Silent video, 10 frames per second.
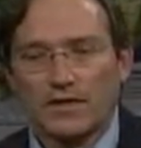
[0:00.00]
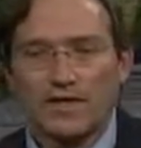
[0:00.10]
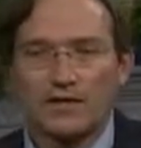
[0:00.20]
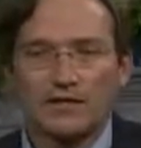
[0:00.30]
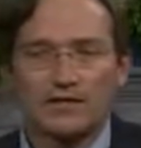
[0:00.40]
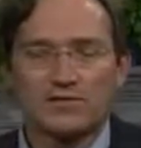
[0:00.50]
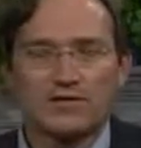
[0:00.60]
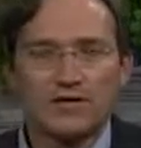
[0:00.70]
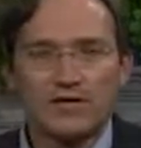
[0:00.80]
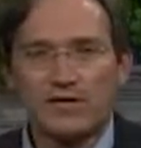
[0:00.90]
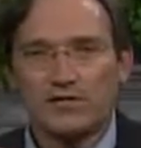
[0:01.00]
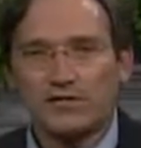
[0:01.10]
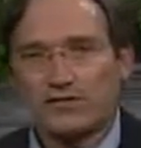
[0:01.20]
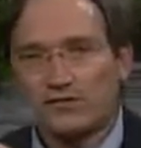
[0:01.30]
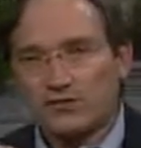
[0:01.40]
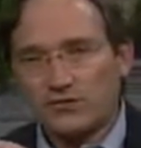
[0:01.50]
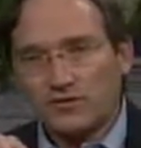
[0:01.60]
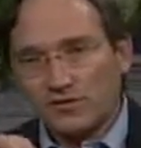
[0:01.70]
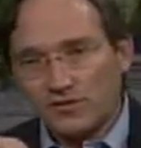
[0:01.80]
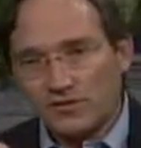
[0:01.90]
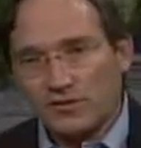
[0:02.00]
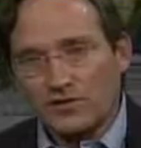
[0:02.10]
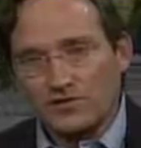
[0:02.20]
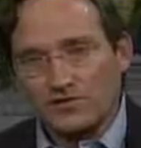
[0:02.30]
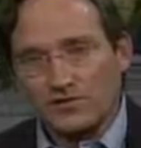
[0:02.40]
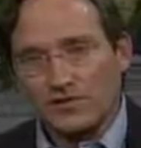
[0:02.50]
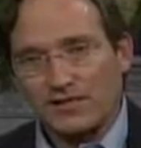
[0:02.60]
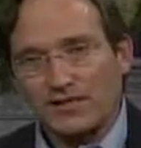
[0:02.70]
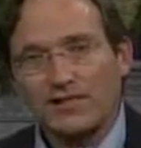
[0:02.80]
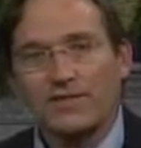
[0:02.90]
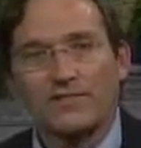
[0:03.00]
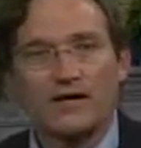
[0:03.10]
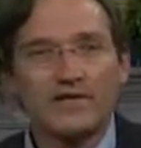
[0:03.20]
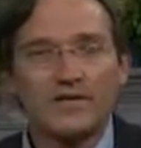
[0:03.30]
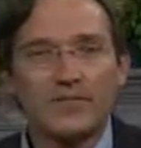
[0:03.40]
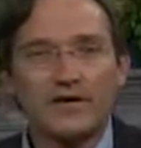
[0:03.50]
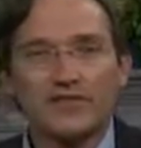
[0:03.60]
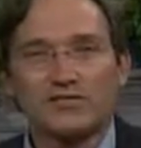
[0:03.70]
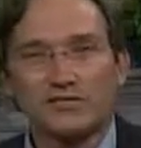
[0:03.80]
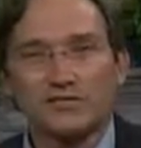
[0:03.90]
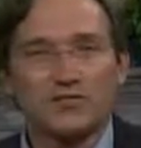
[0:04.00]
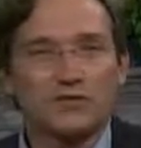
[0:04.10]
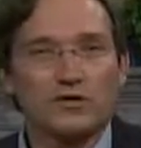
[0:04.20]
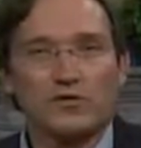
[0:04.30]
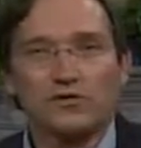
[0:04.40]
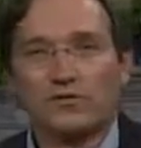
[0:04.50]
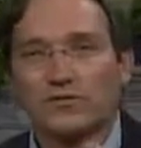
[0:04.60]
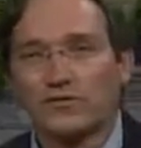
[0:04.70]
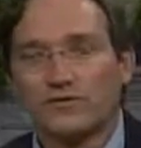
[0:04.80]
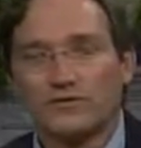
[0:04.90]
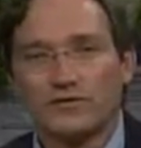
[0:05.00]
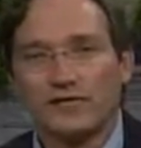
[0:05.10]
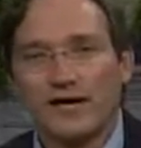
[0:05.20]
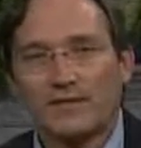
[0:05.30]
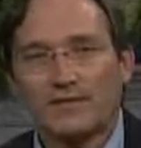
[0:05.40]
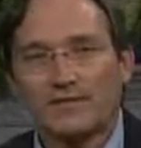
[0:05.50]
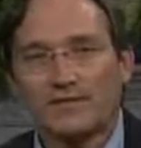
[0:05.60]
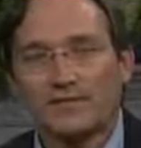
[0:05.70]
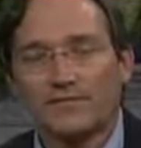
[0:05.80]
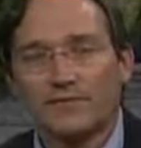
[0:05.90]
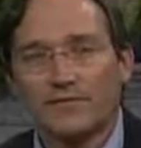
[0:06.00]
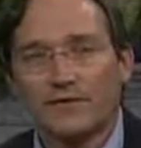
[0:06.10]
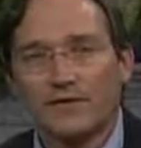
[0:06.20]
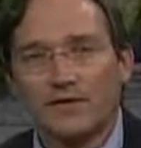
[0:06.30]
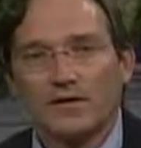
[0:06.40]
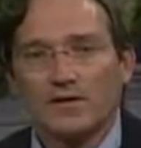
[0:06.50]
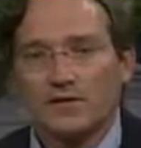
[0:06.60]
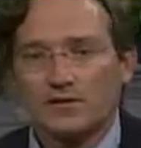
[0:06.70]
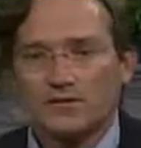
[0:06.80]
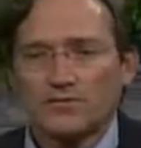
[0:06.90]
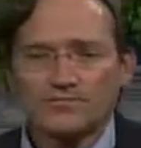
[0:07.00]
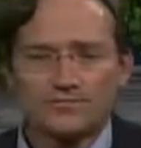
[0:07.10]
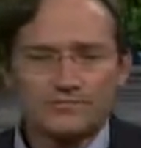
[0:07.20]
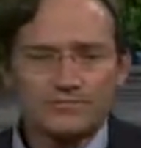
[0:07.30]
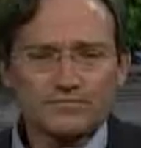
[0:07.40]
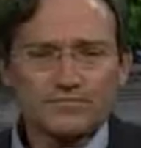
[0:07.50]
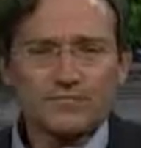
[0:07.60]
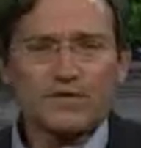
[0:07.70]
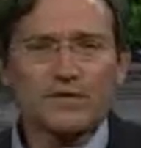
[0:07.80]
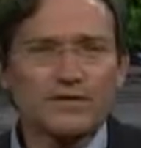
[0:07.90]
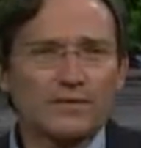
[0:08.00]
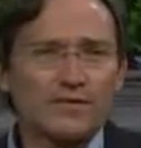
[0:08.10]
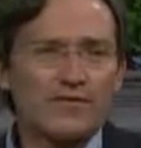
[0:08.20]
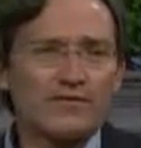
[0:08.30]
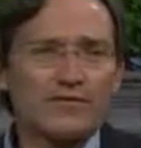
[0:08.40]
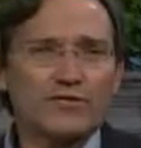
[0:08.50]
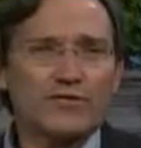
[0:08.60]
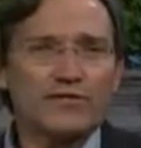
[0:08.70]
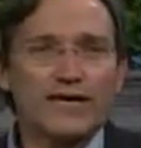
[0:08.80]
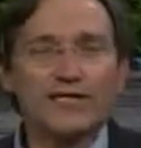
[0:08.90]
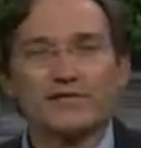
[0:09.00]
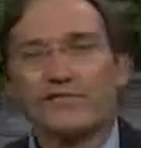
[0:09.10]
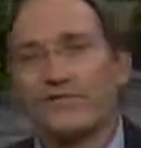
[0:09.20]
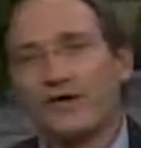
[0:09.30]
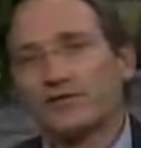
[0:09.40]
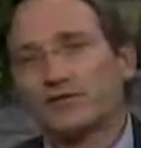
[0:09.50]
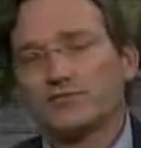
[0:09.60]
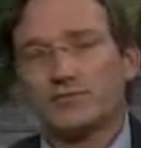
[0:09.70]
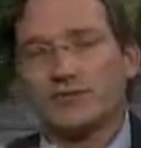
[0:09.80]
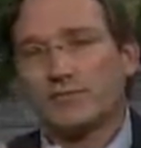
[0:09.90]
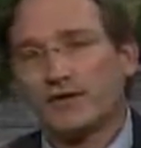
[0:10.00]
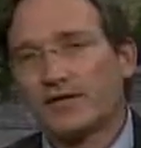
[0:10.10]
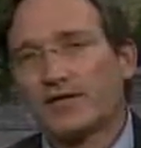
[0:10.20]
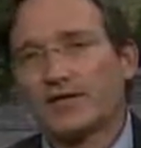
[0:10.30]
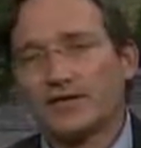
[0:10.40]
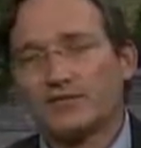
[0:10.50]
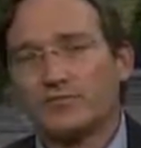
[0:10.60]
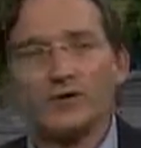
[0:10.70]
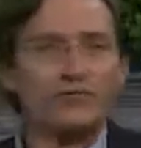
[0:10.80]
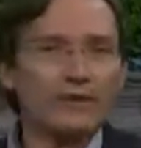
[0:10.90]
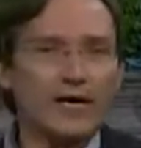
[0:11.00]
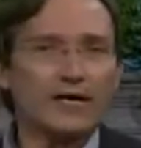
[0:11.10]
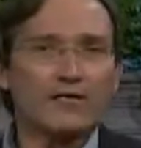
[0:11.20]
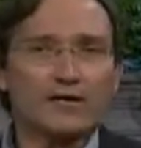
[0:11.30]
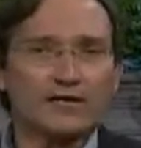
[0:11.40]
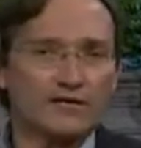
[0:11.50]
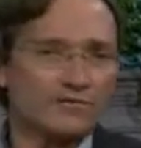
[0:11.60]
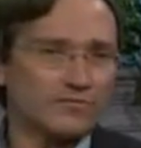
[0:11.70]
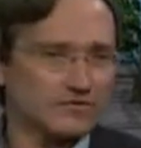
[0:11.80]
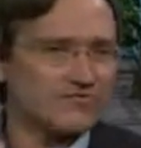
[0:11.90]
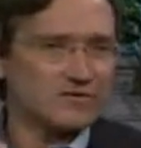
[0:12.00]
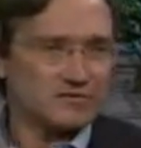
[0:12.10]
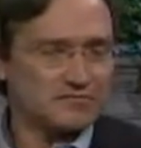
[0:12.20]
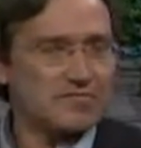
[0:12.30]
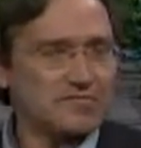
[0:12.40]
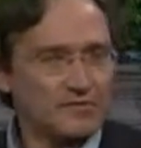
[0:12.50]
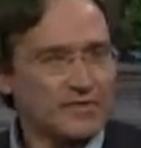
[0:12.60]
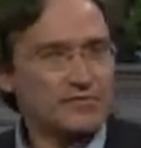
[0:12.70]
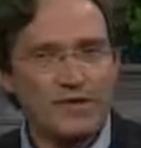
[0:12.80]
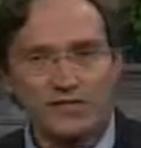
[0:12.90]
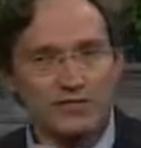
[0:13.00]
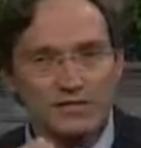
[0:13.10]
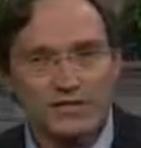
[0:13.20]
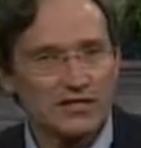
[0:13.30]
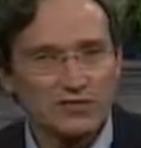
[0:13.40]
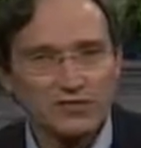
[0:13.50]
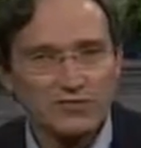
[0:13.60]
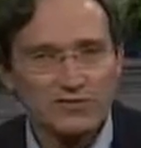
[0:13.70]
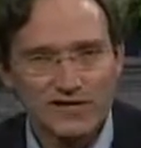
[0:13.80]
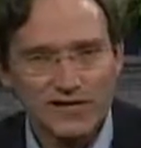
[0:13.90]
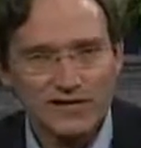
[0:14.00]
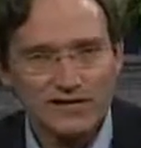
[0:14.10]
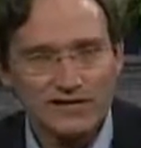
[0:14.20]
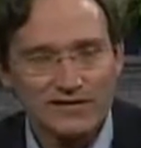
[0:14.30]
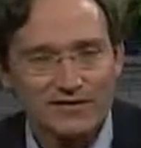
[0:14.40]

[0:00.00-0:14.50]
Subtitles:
And it's very easy to do this because all you have to sign it, and many of my patients don't know this is what's happened. So let me give you a recent case of a patient who was on a Medicare HMO, and they're not all like this, but just this patient didn't know she was on it.